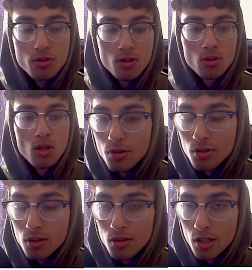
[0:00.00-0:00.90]
So
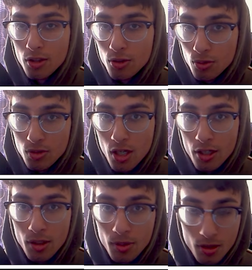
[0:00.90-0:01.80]
firstly, use
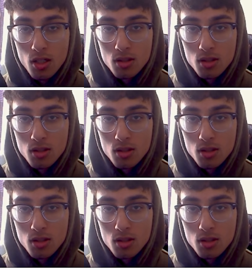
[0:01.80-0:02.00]
dynamic.